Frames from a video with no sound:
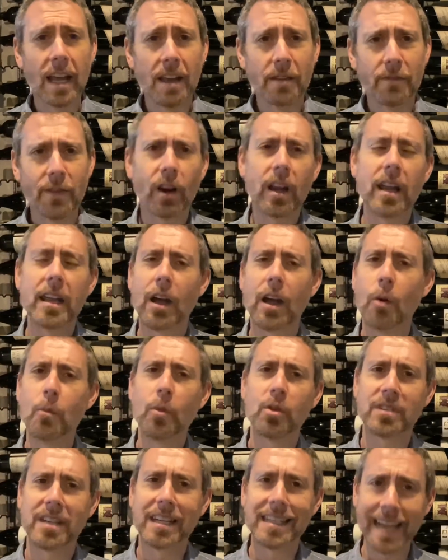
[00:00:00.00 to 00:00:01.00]
Very
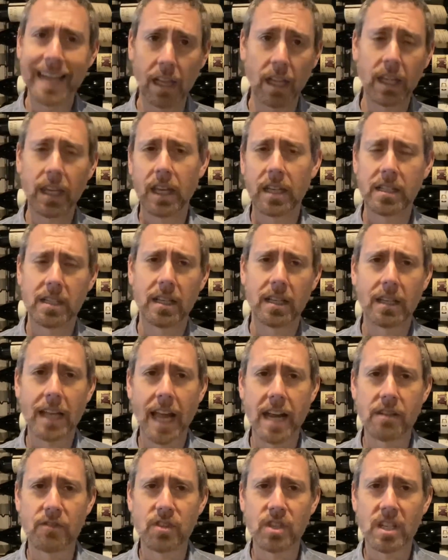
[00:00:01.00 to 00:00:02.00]
almost delicate
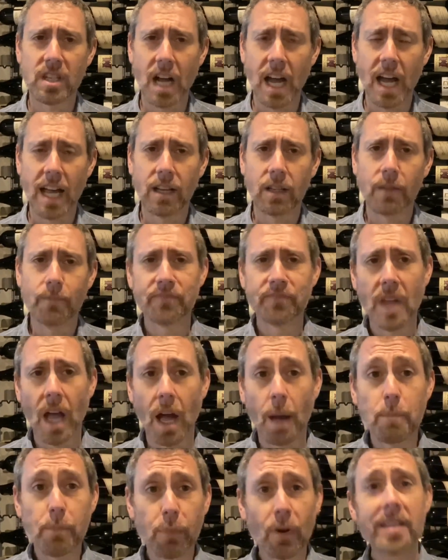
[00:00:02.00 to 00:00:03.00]
kind of style.
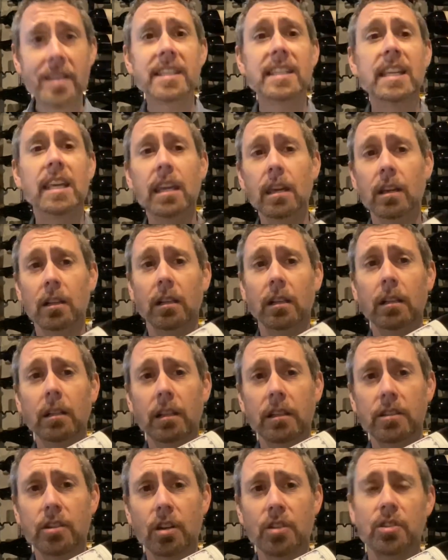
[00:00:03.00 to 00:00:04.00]
Presqu'île,
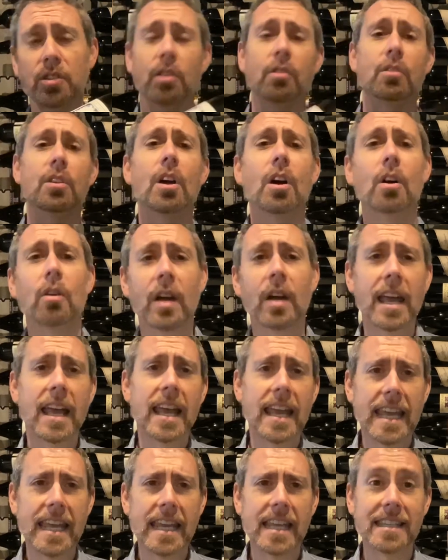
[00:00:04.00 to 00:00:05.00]
just so you know,
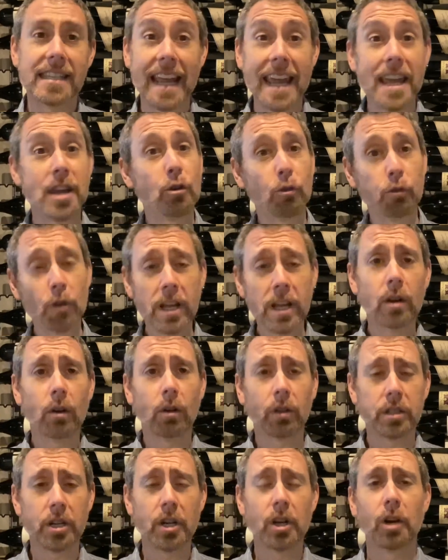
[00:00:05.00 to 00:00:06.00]
is a Creole
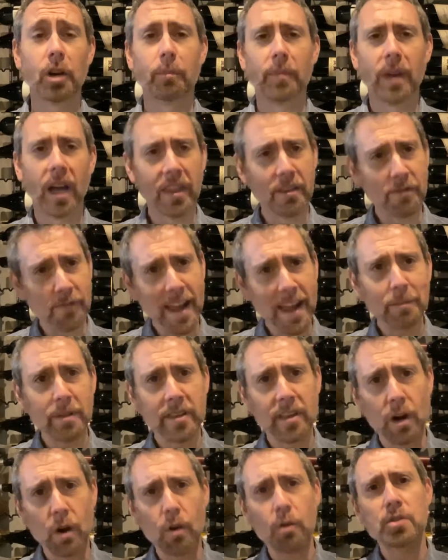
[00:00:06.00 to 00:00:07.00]
term. The family
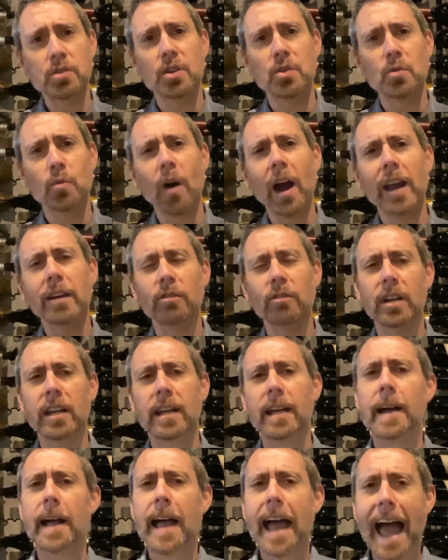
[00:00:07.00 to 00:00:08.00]
that owns this winery
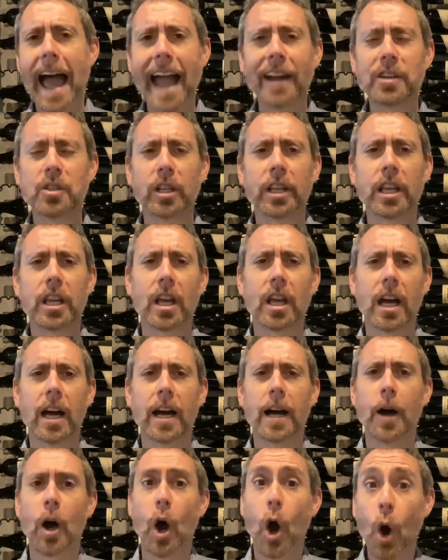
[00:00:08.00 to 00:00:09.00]
actually
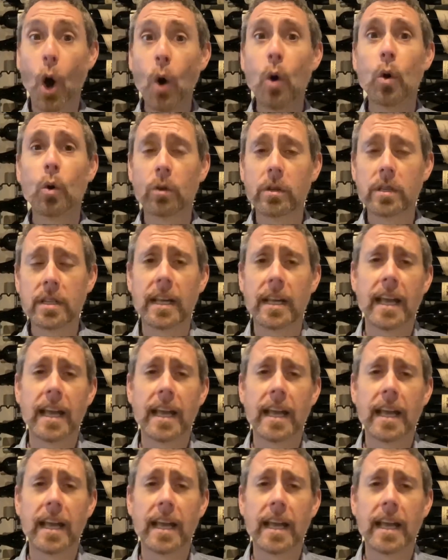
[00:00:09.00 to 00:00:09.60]
owned